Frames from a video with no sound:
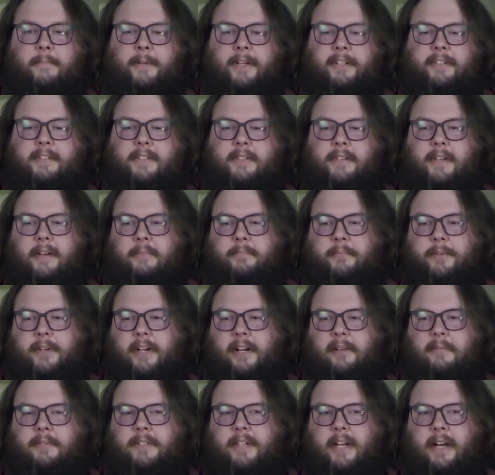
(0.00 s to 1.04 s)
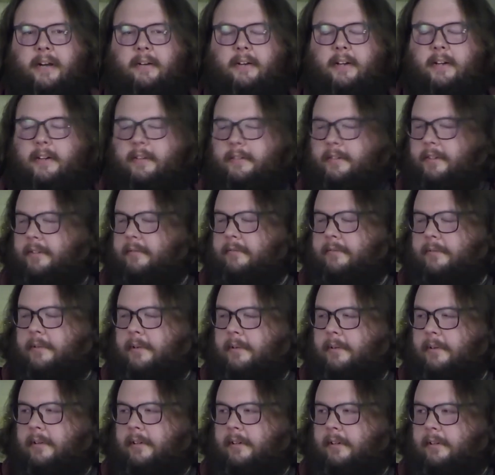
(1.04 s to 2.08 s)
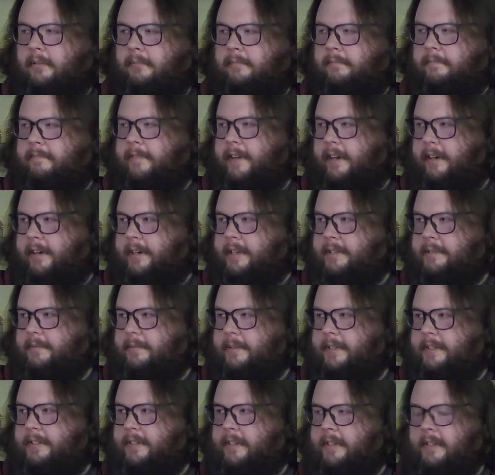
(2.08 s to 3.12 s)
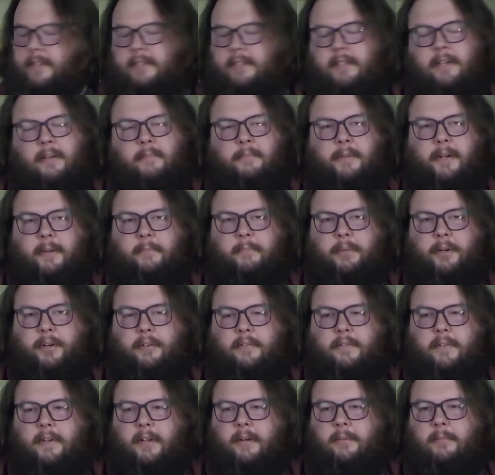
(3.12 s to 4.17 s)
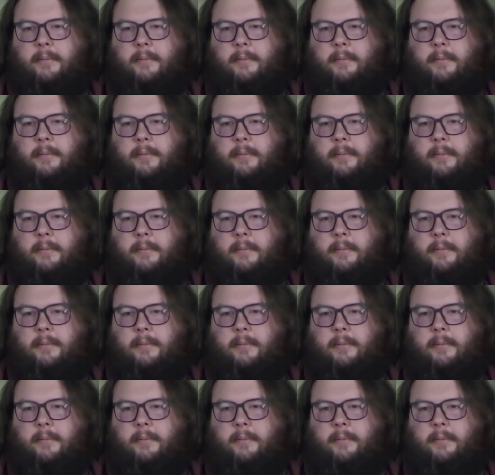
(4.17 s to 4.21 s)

picked this up when I was out hunting for various whiskeys on my birthday